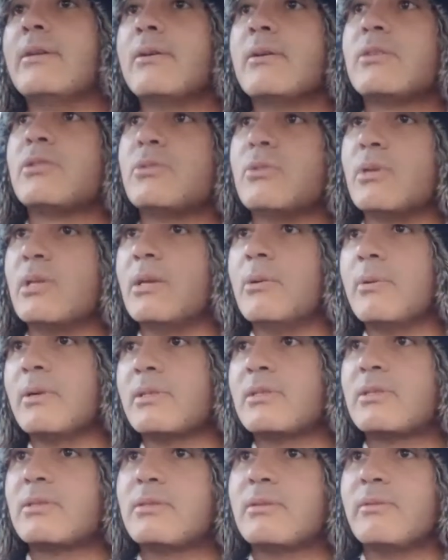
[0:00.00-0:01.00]
showing you
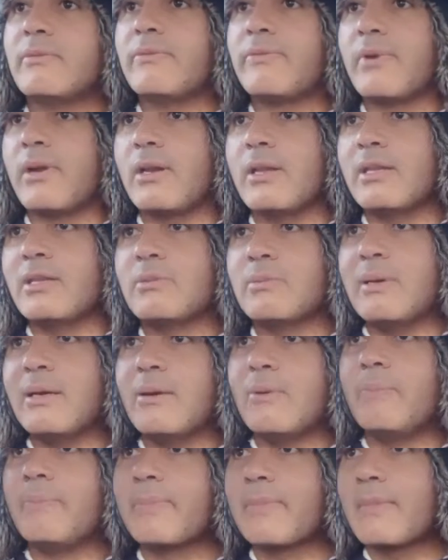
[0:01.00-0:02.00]
what's in front as
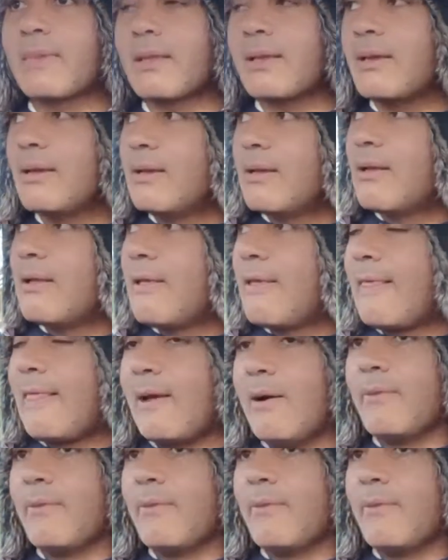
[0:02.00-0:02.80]
well. I